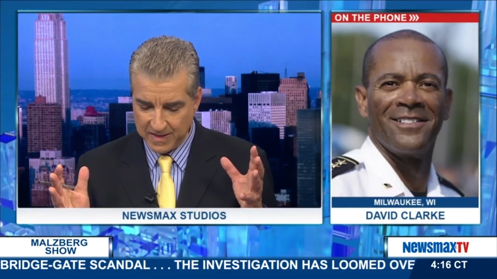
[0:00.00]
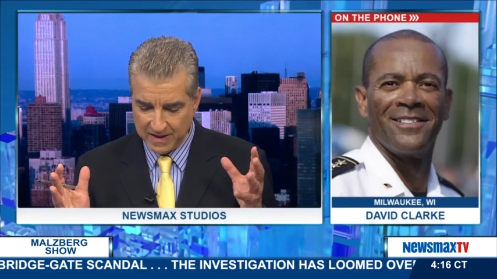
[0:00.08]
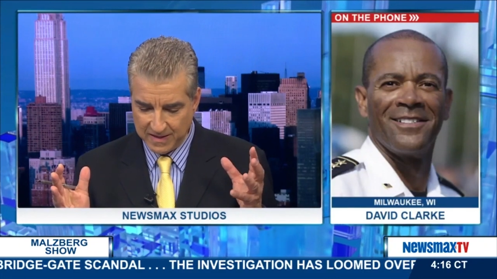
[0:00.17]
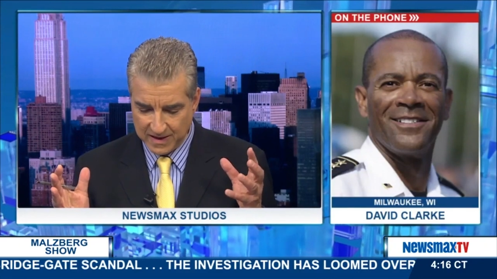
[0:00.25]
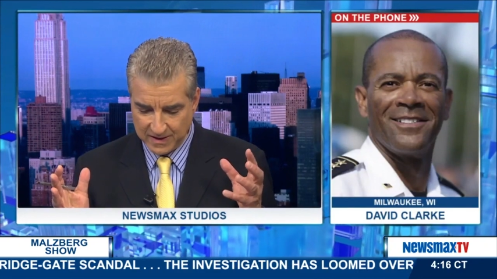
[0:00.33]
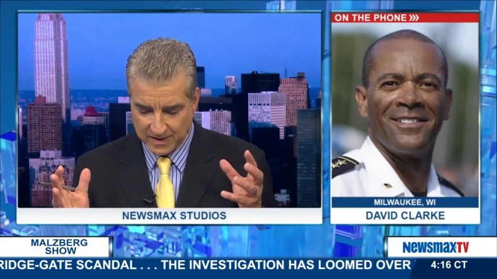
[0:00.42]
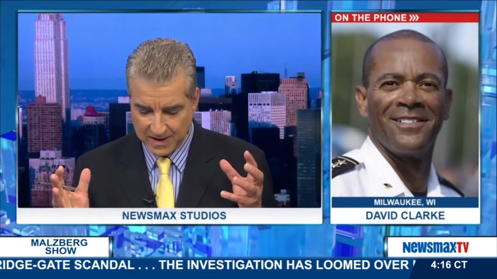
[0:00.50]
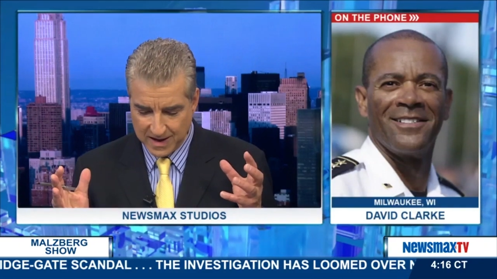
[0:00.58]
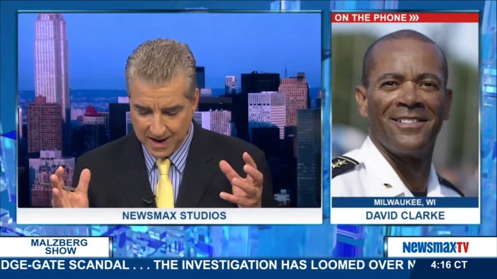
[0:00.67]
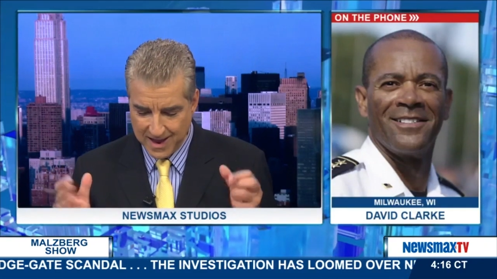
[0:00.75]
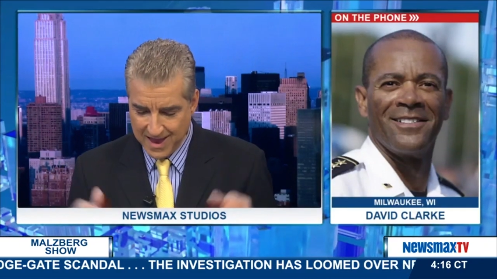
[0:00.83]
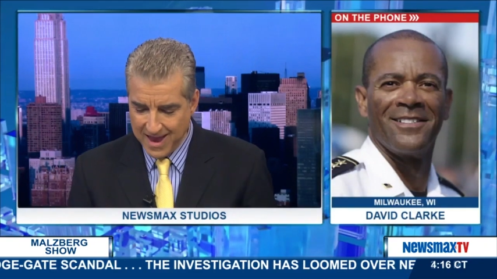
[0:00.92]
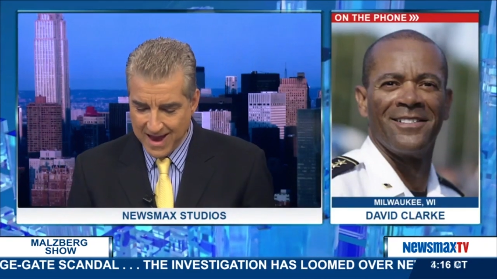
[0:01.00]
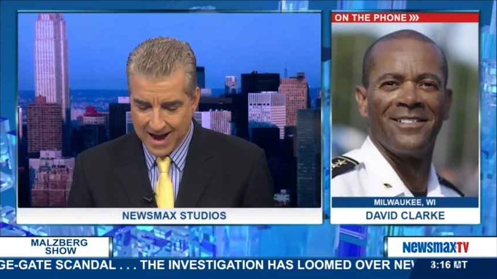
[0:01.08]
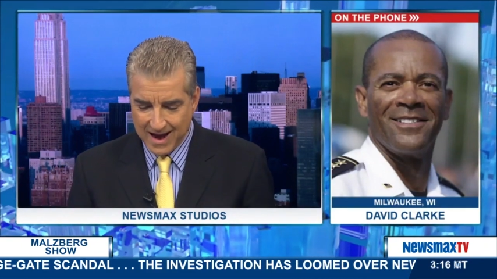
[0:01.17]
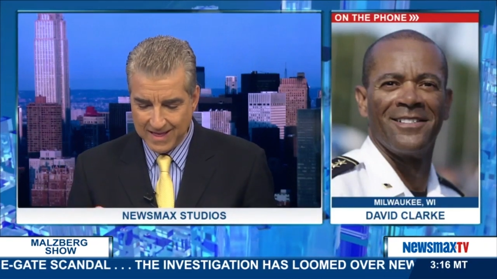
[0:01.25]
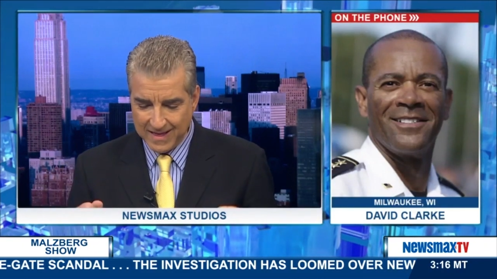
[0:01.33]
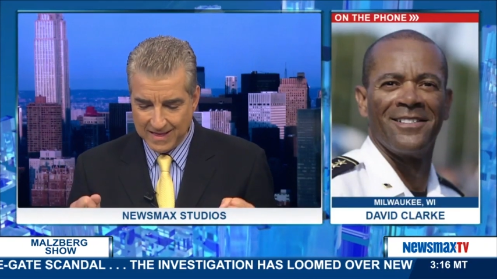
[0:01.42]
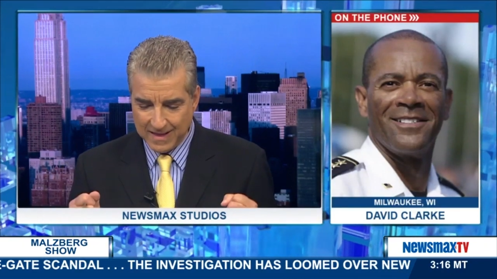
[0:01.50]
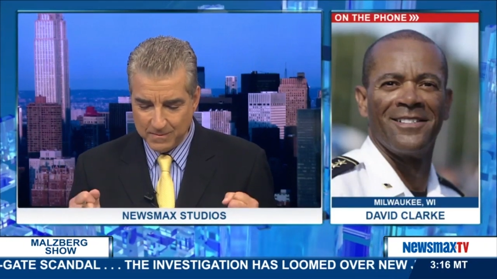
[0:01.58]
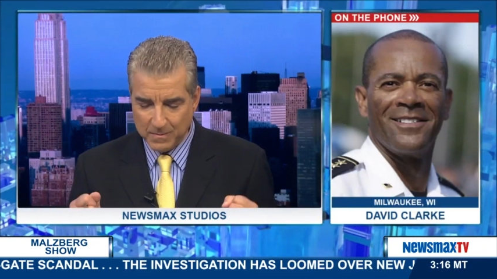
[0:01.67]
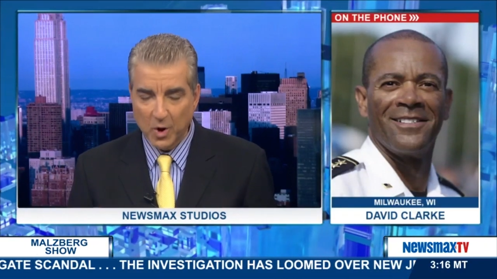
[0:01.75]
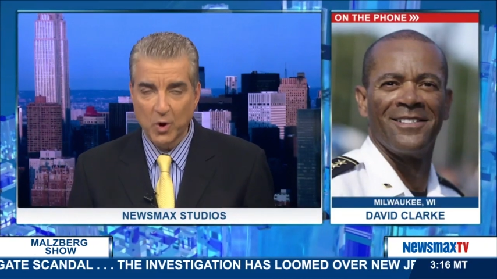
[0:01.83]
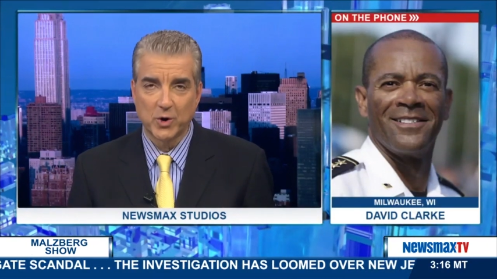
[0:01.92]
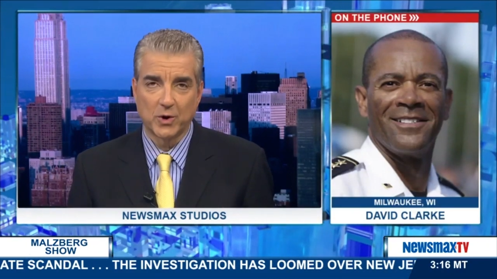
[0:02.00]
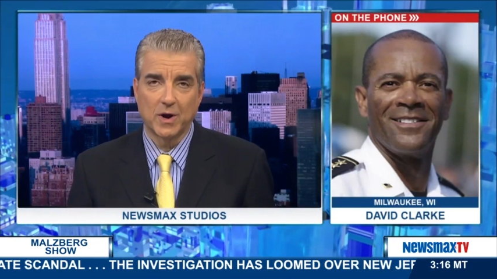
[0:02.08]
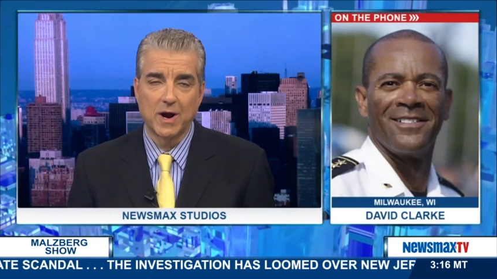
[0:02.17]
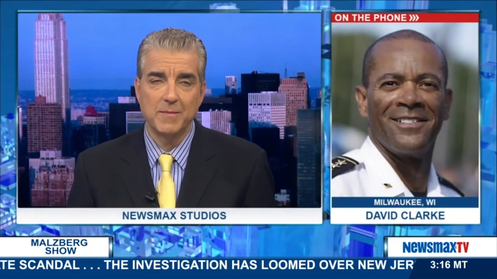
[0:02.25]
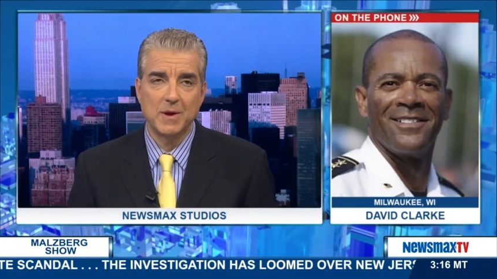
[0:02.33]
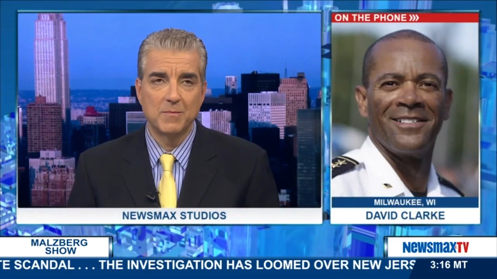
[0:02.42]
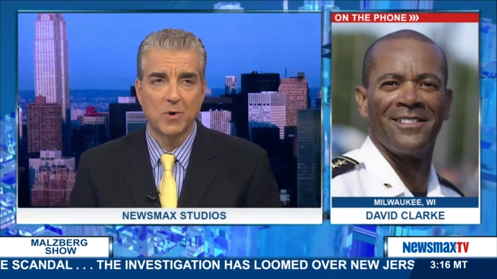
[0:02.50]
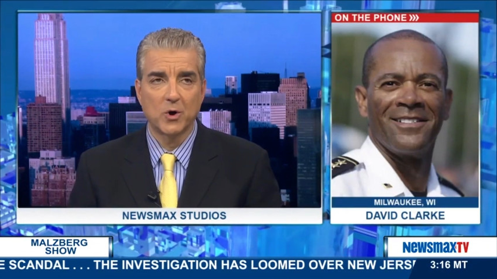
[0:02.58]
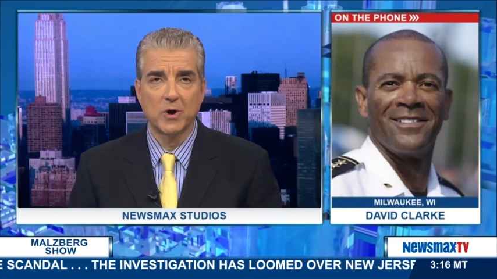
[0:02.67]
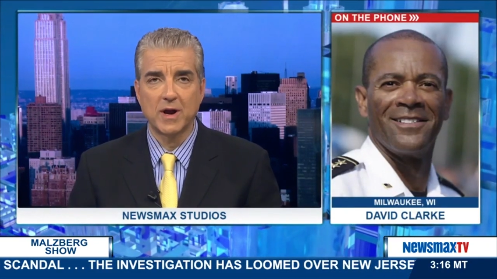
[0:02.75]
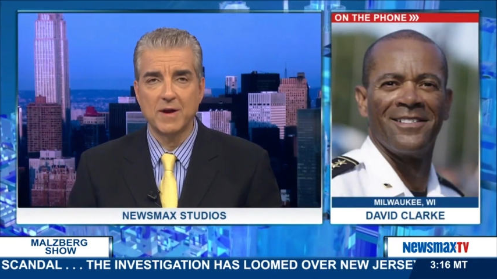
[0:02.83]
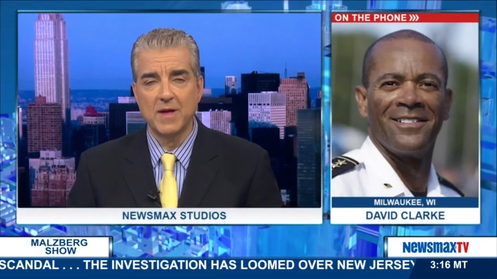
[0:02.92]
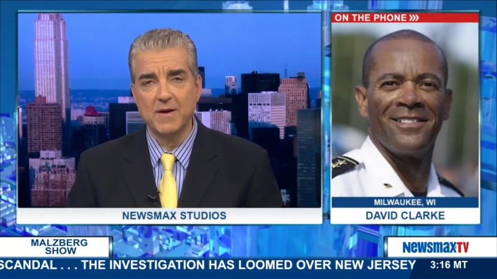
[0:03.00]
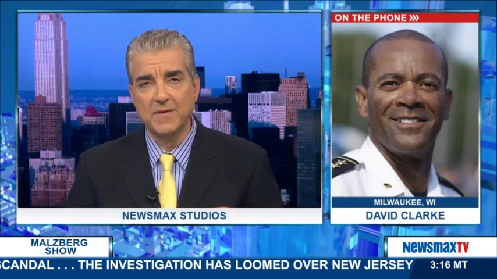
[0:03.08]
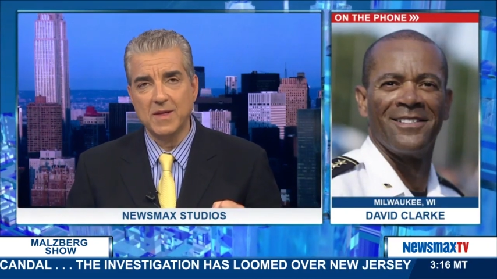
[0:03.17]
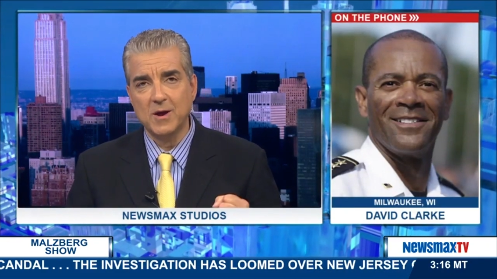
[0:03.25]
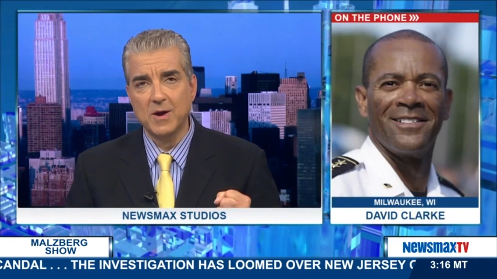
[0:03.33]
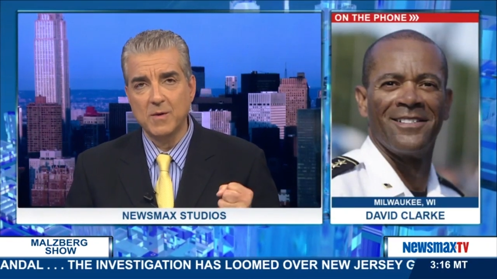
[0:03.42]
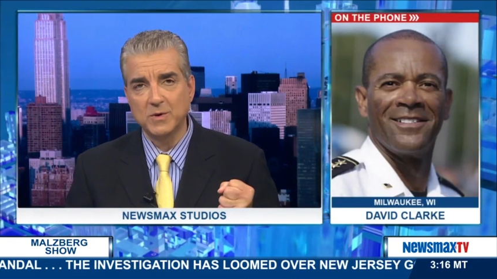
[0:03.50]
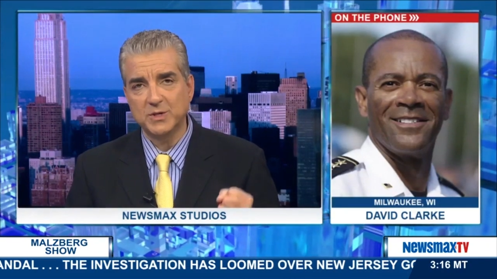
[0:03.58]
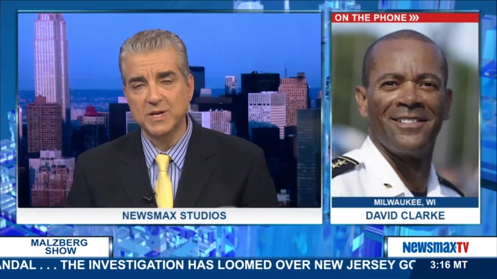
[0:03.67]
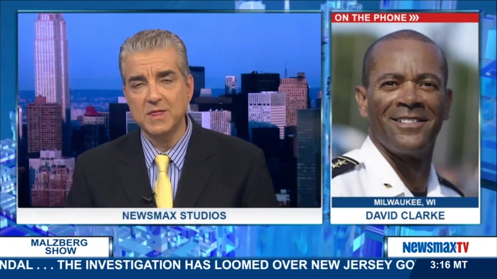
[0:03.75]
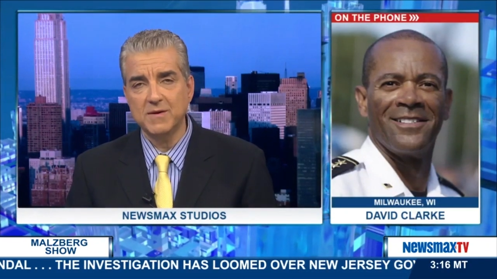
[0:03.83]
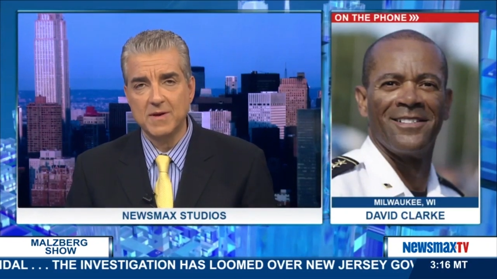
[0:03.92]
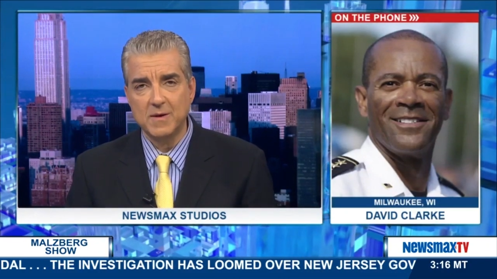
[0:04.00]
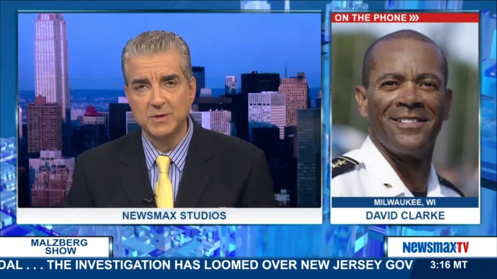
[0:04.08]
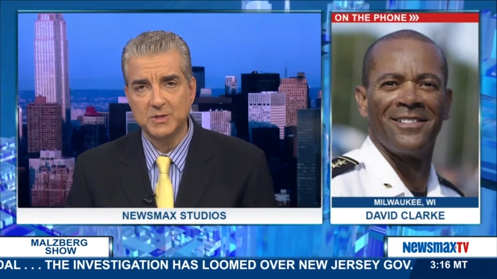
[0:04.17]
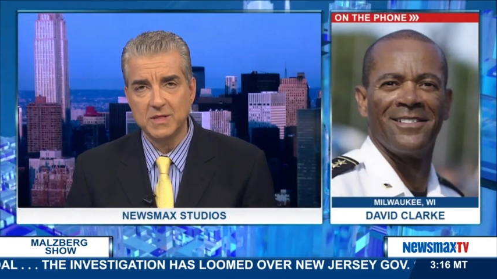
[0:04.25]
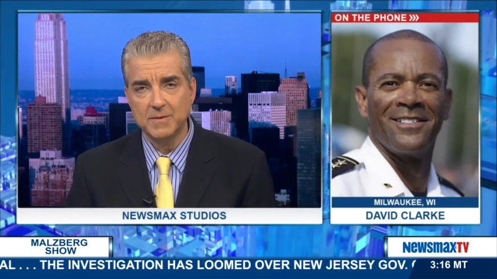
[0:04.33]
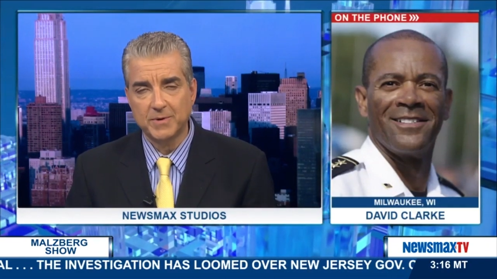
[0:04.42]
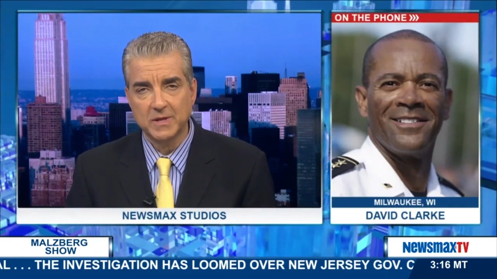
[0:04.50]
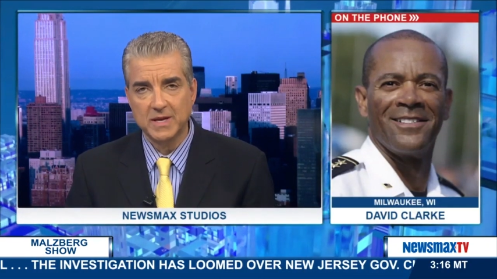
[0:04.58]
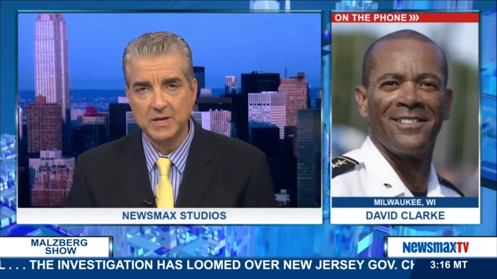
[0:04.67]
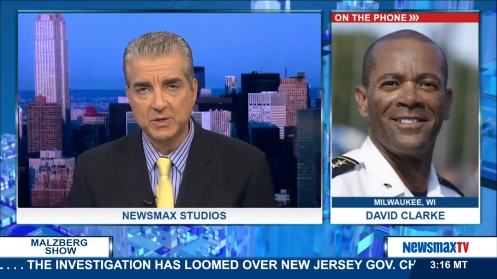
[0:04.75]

Speaker 1: the, the, murder. I mean, murder. If you know, he was in the he was in the police